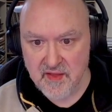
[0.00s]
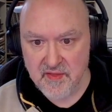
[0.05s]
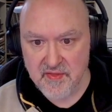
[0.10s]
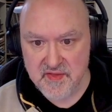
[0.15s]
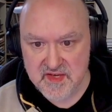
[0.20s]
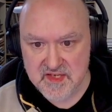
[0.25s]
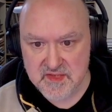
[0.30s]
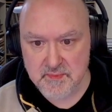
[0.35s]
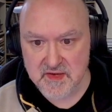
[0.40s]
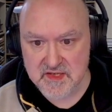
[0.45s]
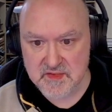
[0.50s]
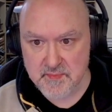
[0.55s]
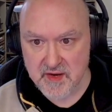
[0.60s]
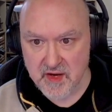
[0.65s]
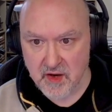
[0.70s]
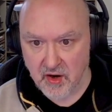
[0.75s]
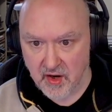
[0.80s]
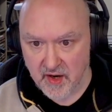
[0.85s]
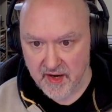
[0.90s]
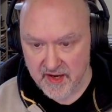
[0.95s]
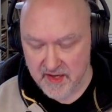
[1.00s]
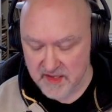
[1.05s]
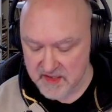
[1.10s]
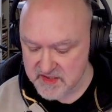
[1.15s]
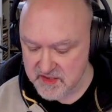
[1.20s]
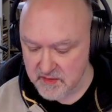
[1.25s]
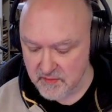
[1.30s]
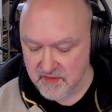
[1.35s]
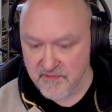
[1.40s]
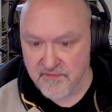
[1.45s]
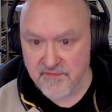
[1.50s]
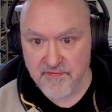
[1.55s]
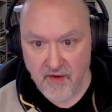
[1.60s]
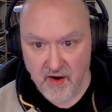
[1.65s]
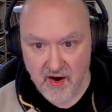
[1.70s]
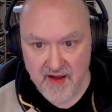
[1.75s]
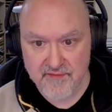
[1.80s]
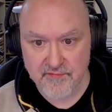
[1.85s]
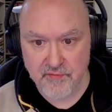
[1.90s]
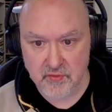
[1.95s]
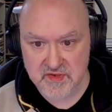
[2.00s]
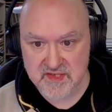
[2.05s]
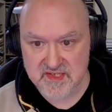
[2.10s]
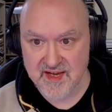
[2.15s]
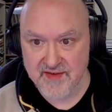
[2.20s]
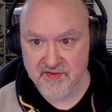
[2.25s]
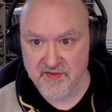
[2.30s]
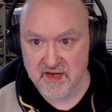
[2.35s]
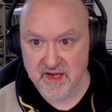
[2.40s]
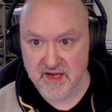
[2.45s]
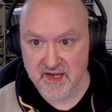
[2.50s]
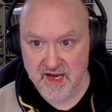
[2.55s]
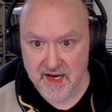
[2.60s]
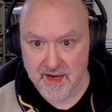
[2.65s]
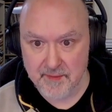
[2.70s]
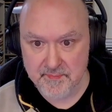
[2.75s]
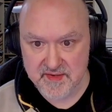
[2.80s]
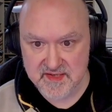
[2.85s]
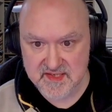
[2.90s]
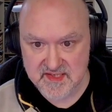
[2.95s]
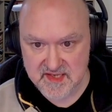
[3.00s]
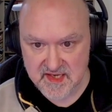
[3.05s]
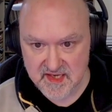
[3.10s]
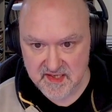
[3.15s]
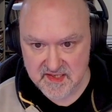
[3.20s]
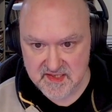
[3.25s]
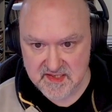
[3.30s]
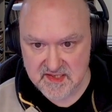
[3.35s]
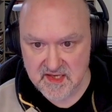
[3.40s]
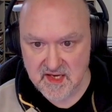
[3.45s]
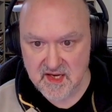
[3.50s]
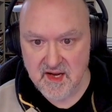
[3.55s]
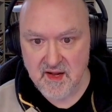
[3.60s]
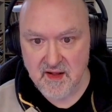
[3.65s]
This must be higher, so it's five or seven. It can't be six.